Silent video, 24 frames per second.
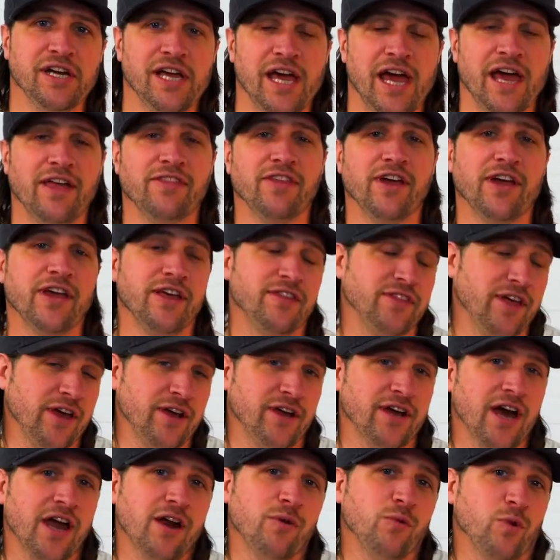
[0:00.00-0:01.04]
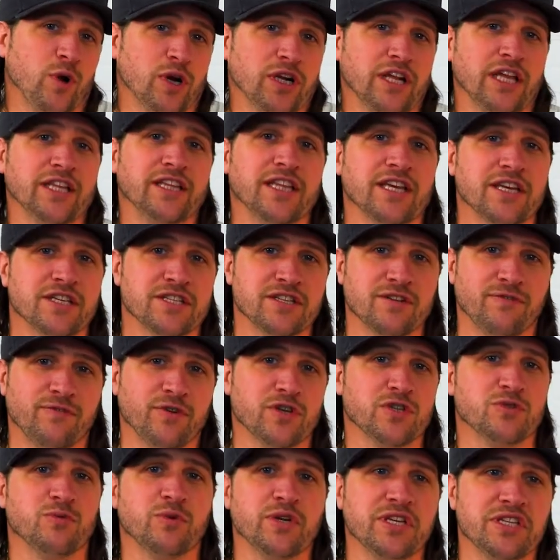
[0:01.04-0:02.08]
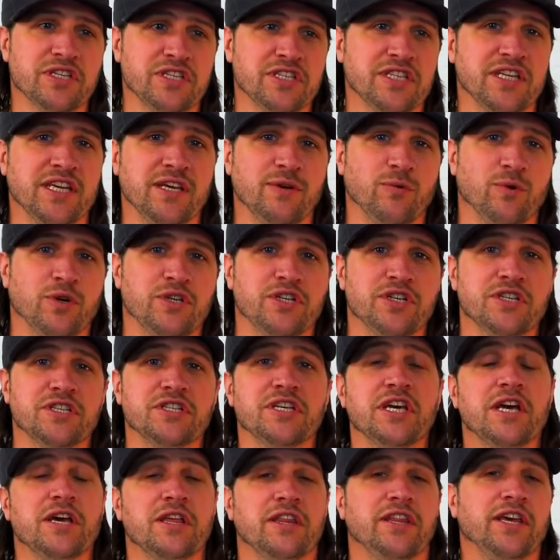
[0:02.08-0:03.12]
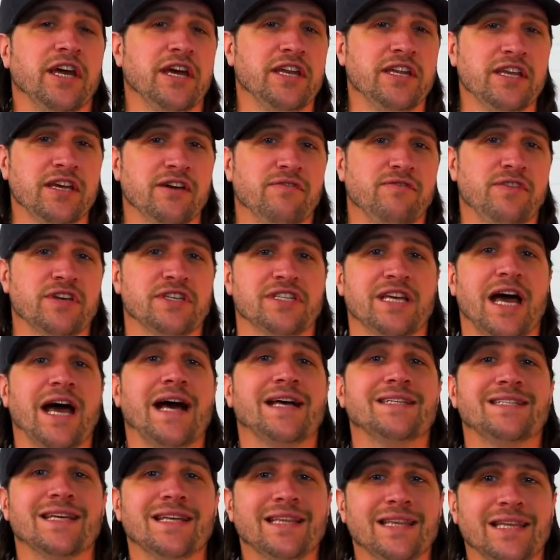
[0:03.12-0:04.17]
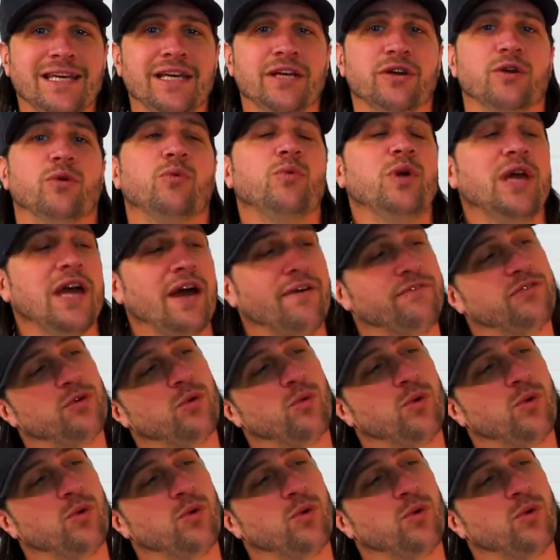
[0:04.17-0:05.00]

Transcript: And they kind of work like this. The first one is see, which is the idea of this. As a leader, we have to